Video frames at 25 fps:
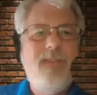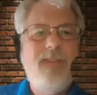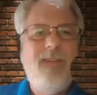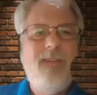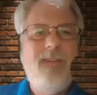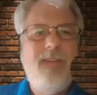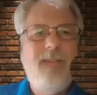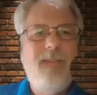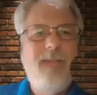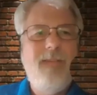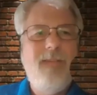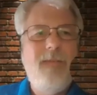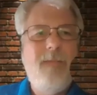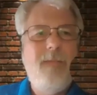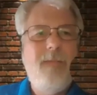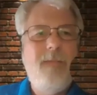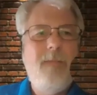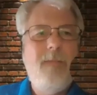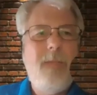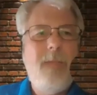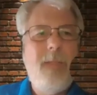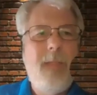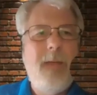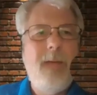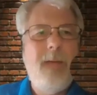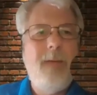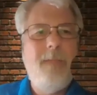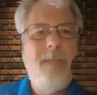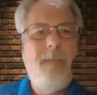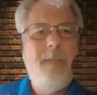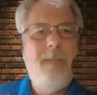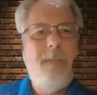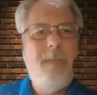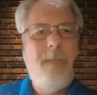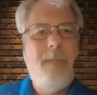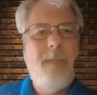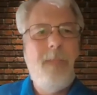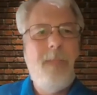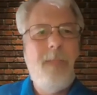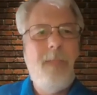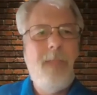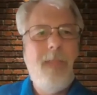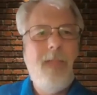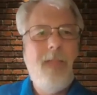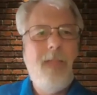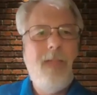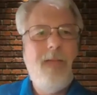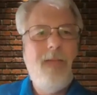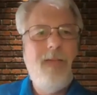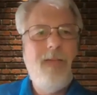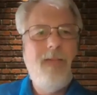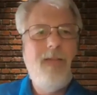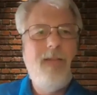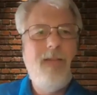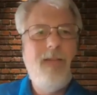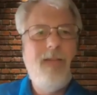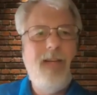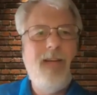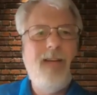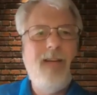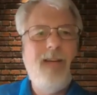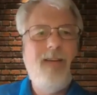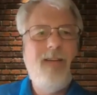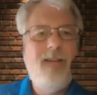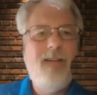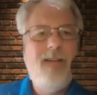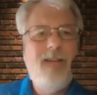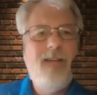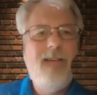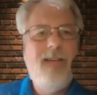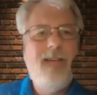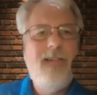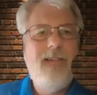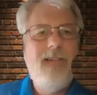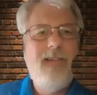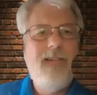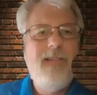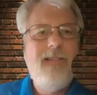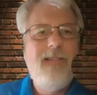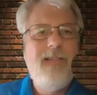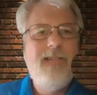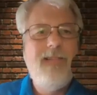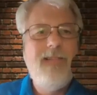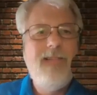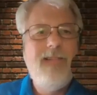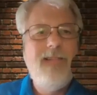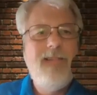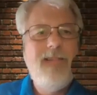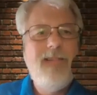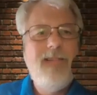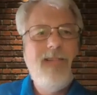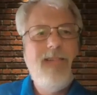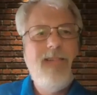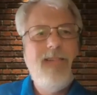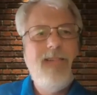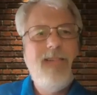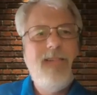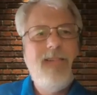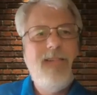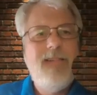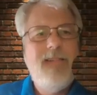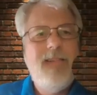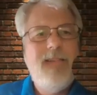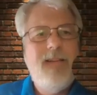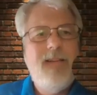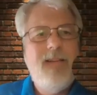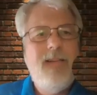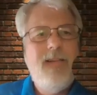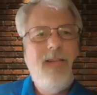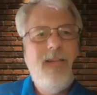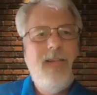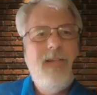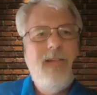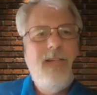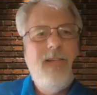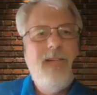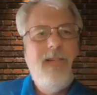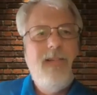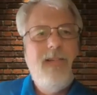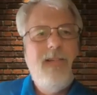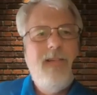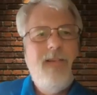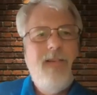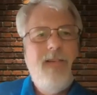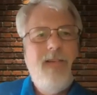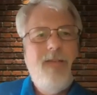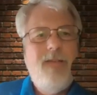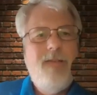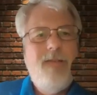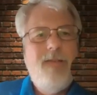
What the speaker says: This person isn't speaking.